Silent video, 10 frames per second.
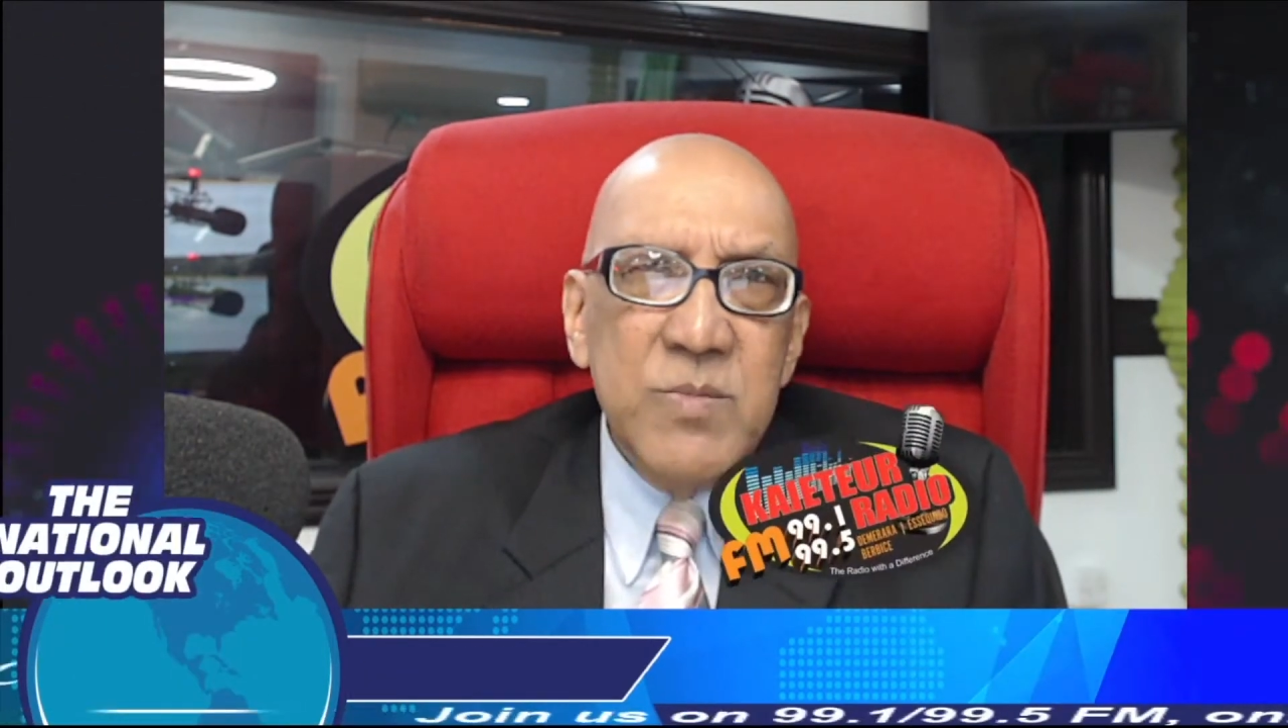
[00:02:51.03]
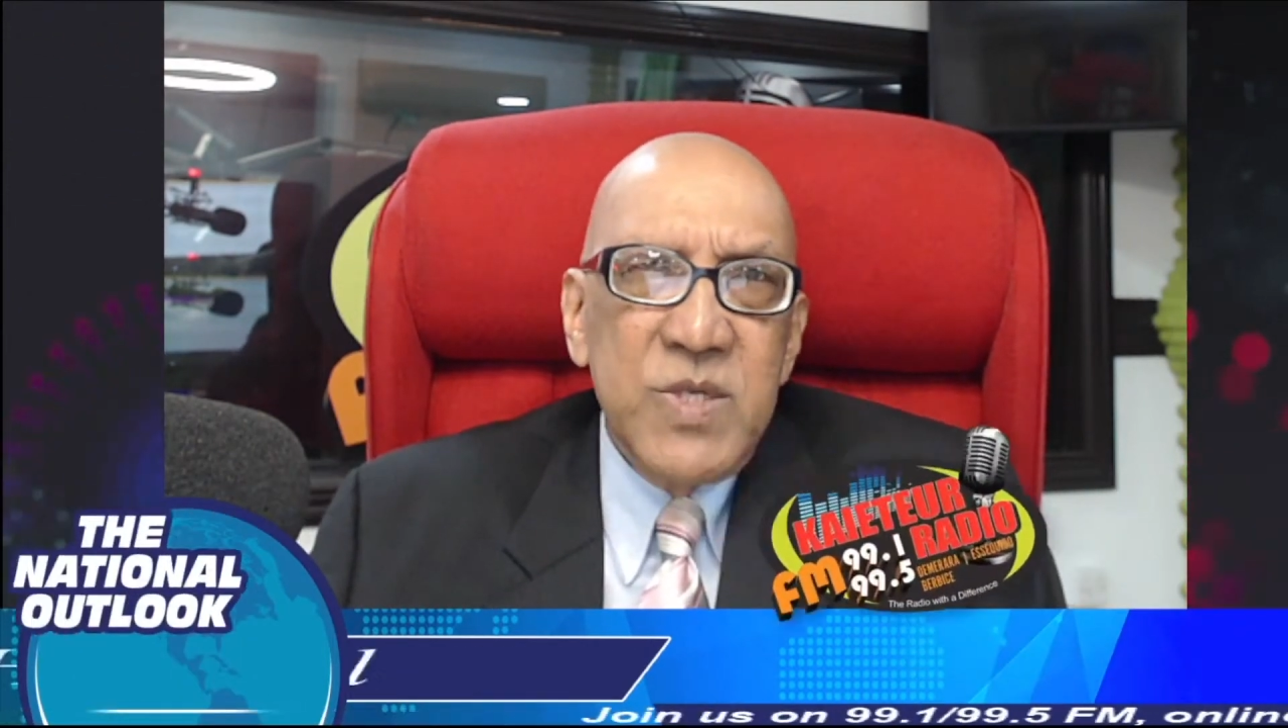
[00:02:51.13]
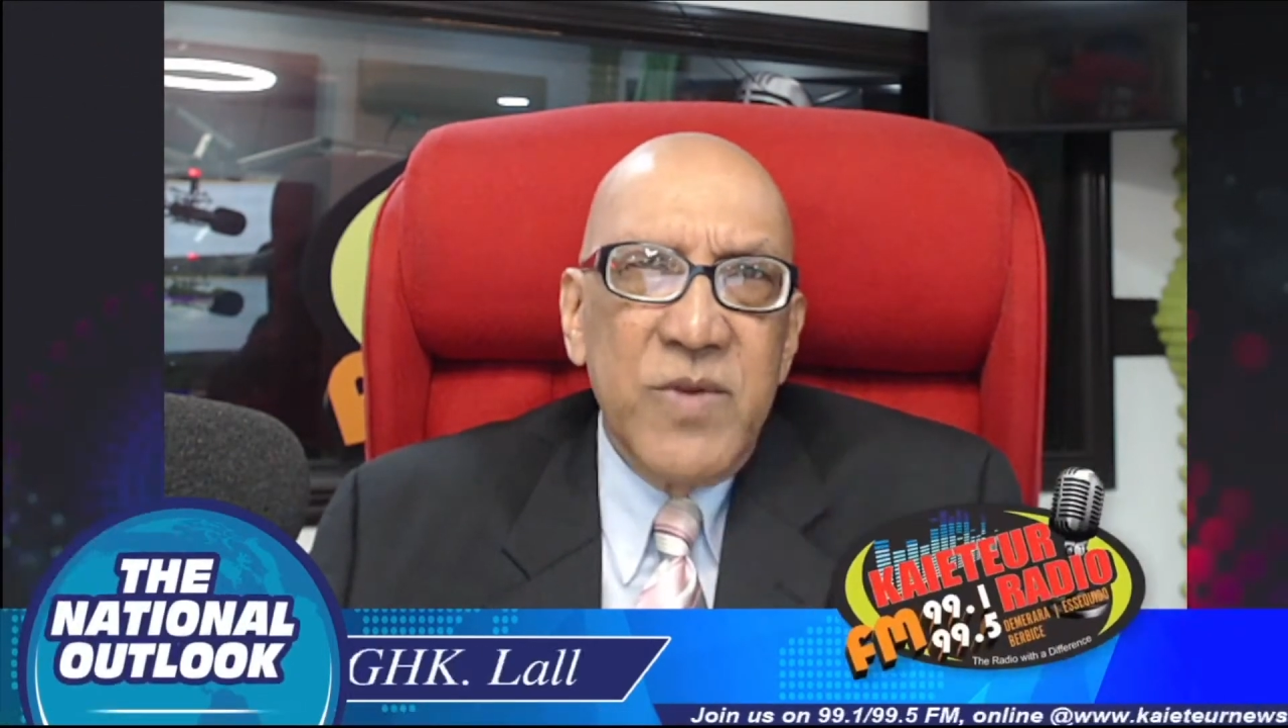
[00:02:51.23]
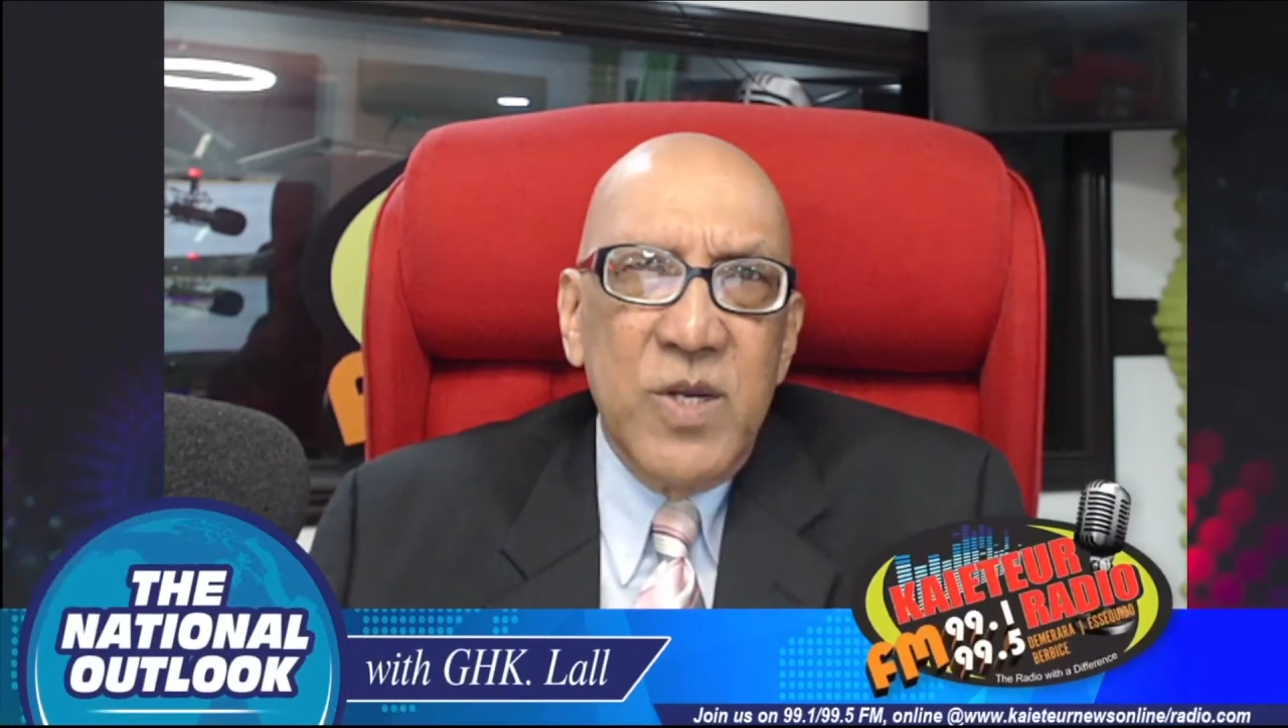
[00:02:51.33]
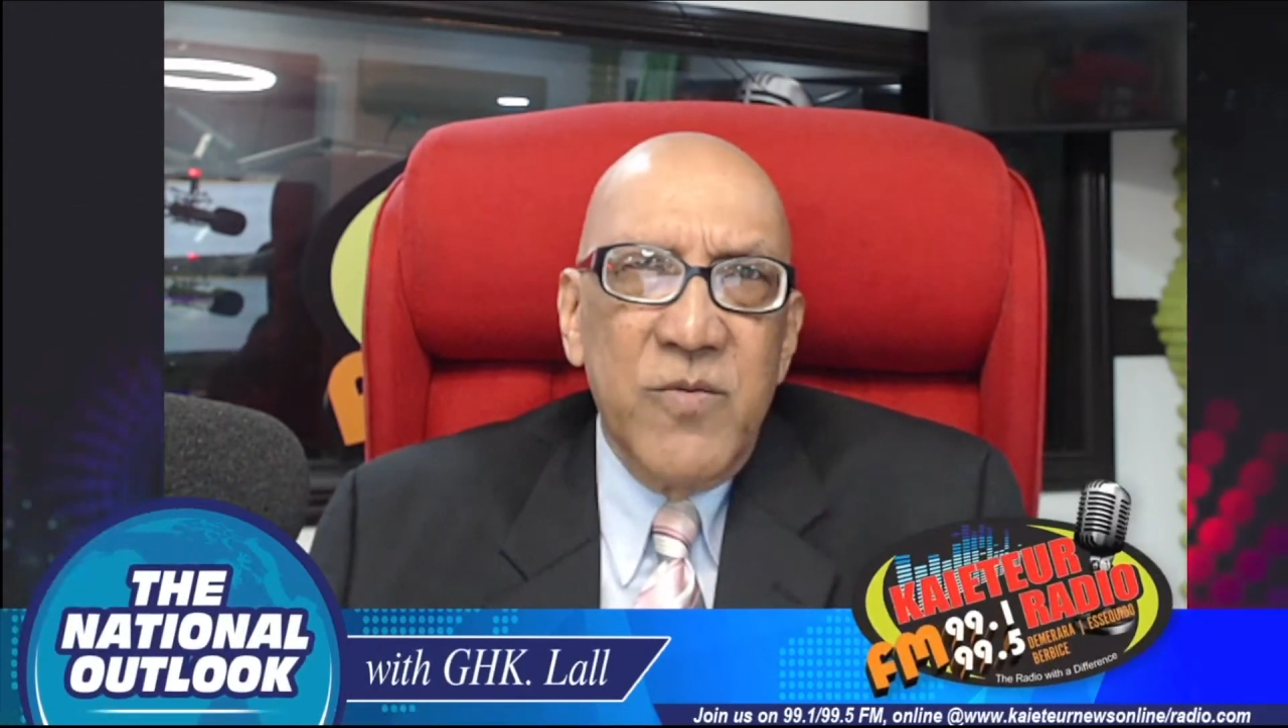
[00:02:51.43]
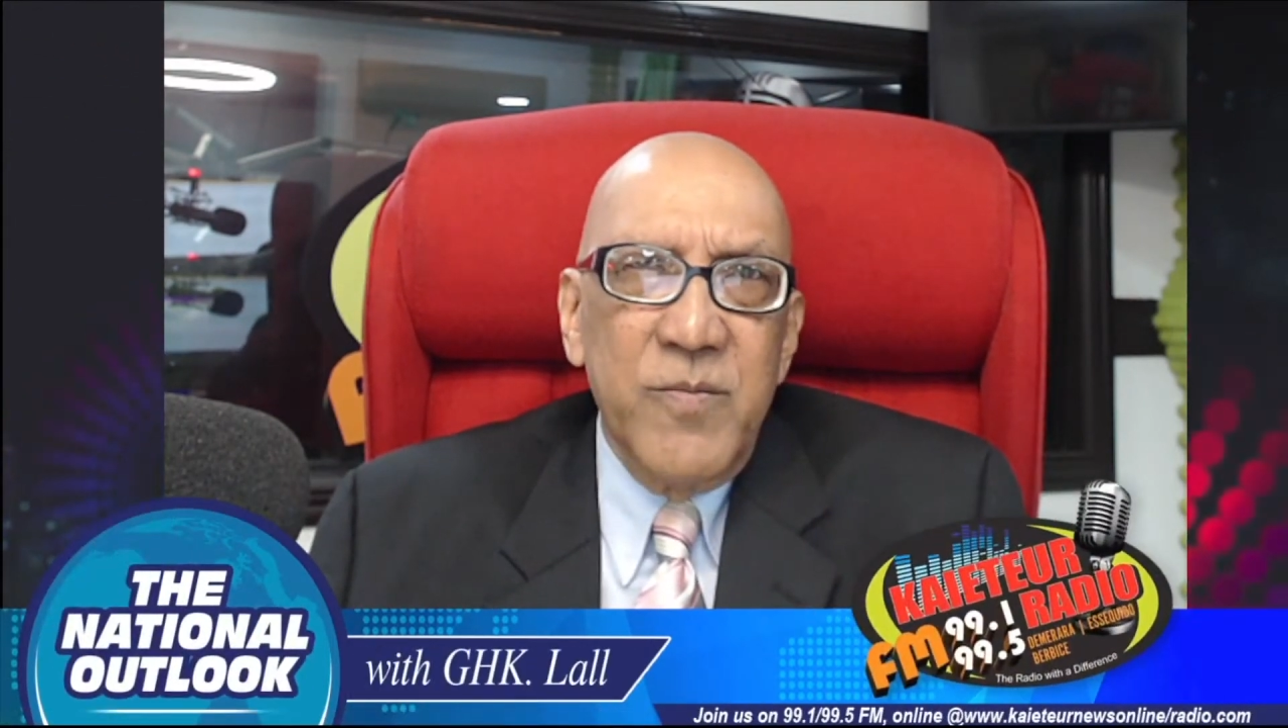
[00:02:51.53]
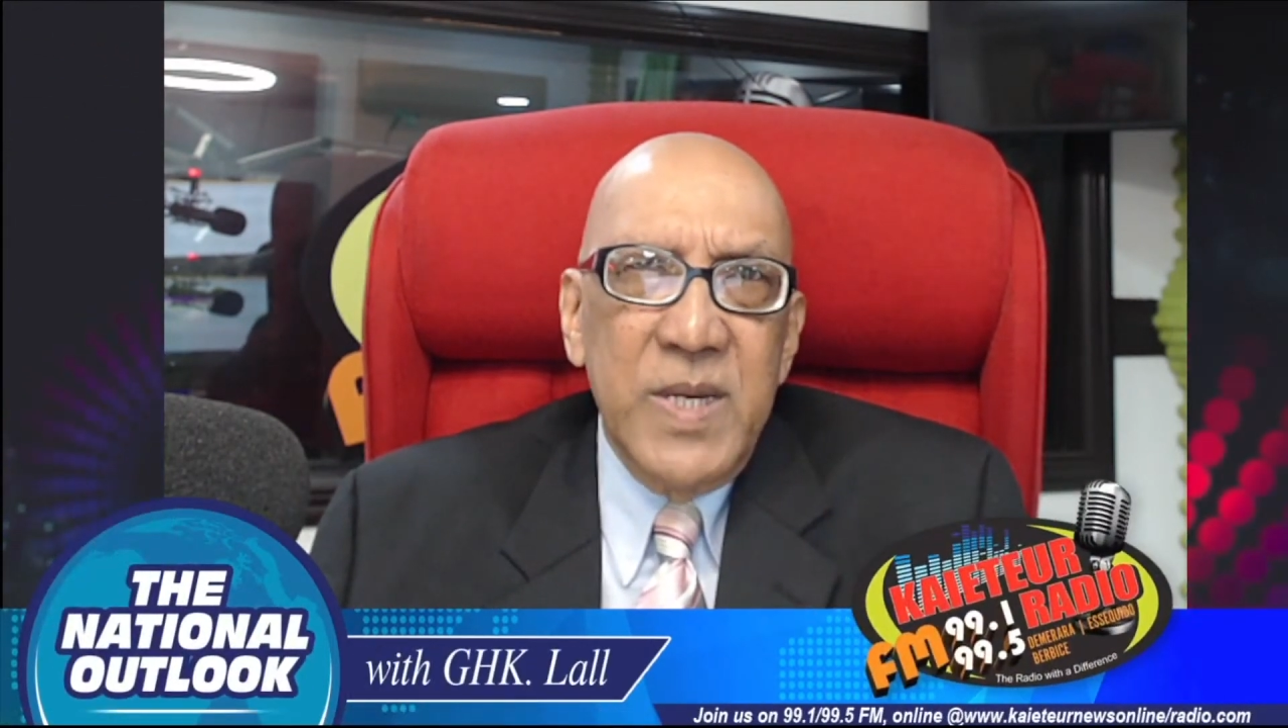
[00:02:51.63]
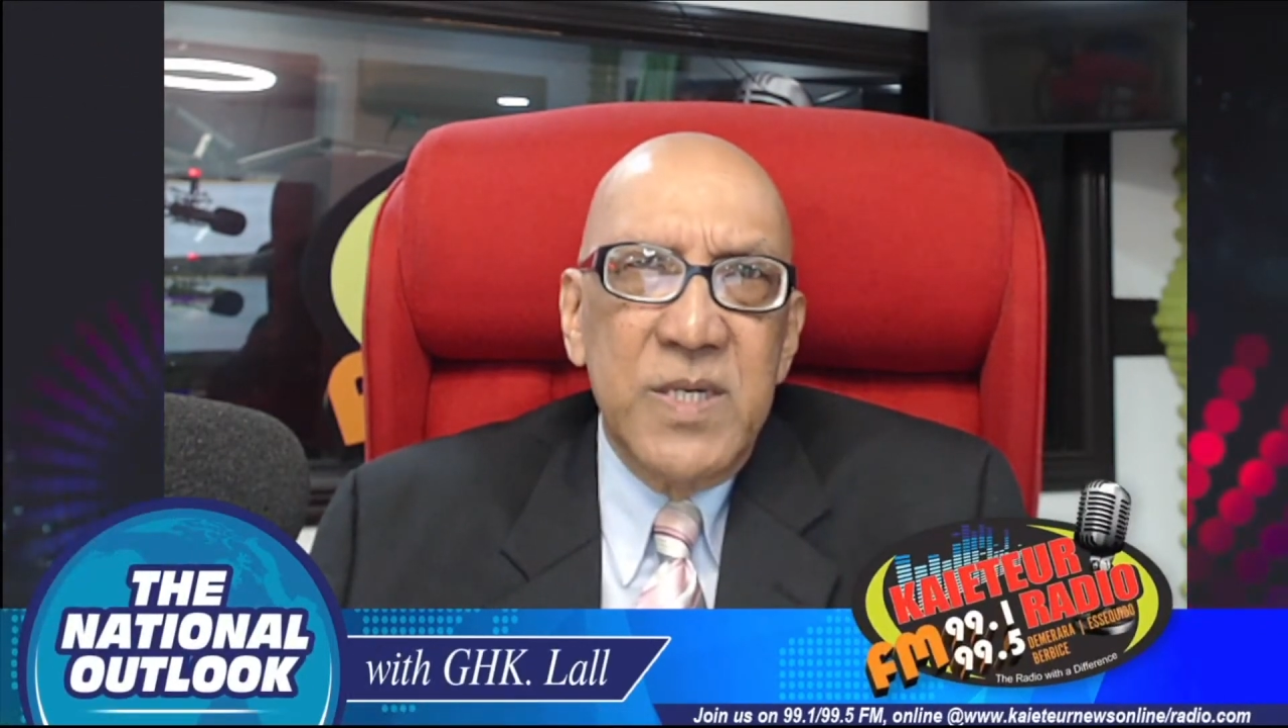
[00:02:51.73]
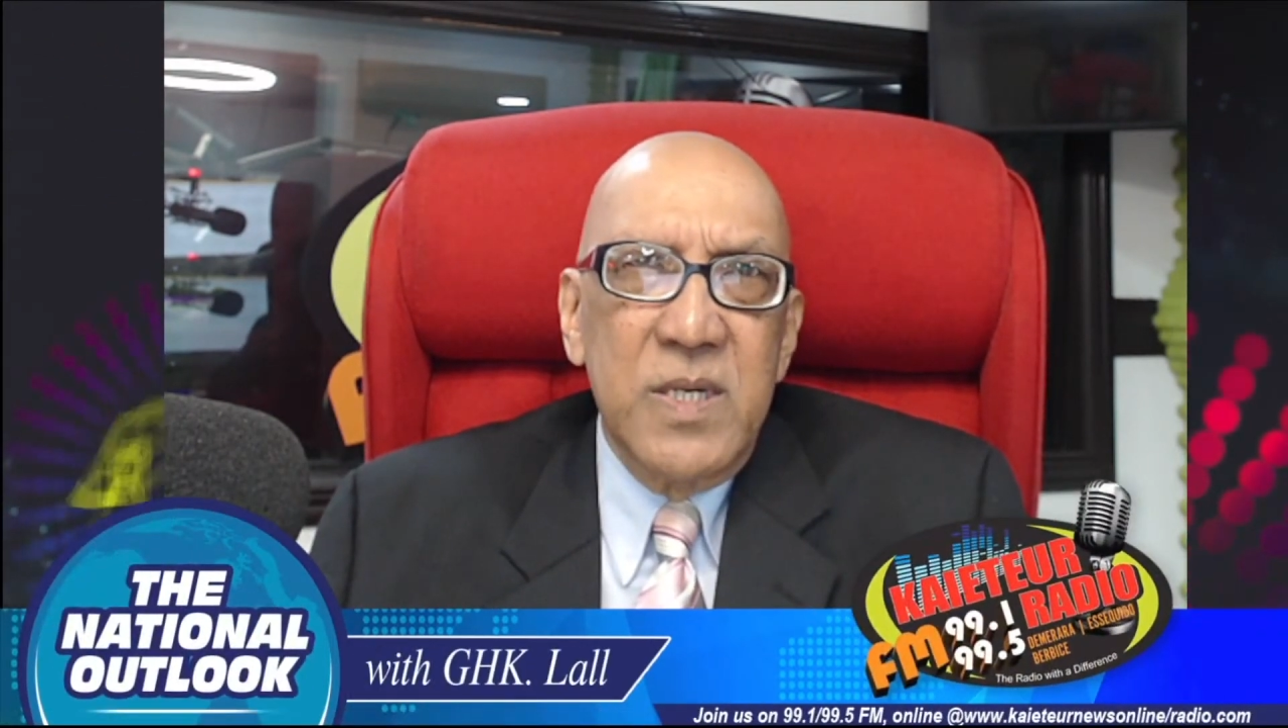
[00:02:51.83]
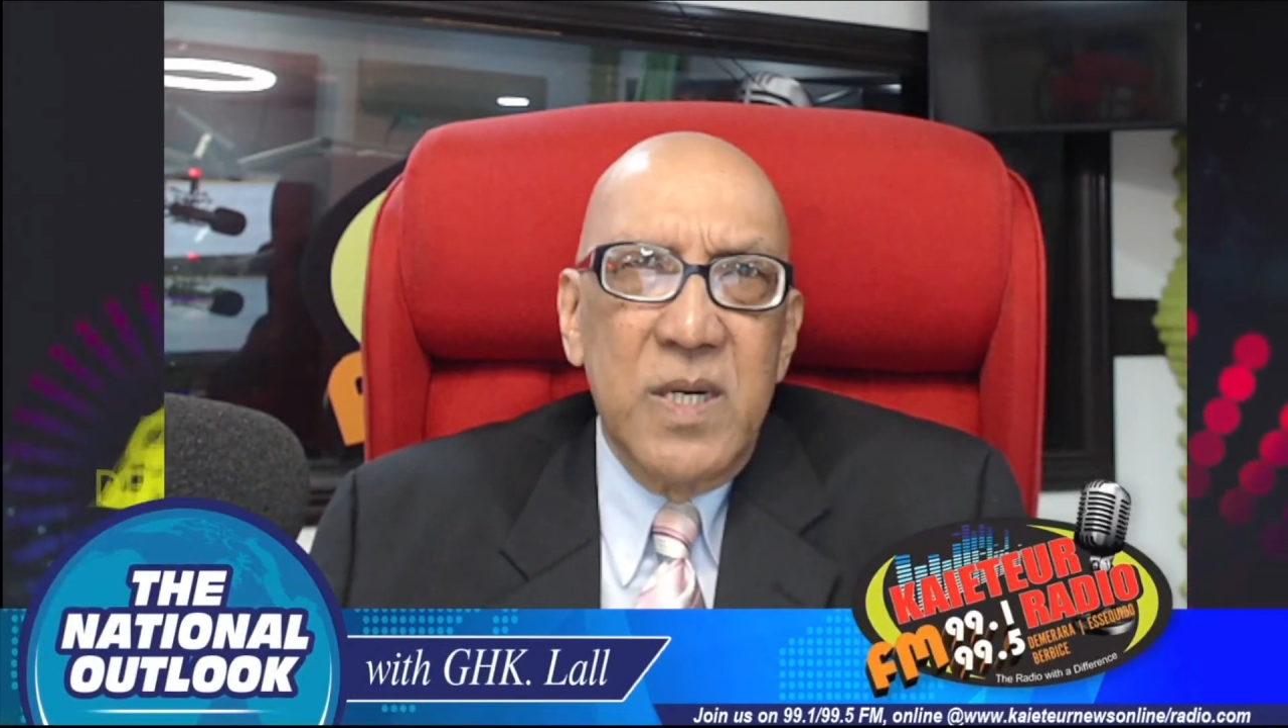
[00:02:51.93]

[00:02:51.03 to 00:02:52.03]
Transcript: of the government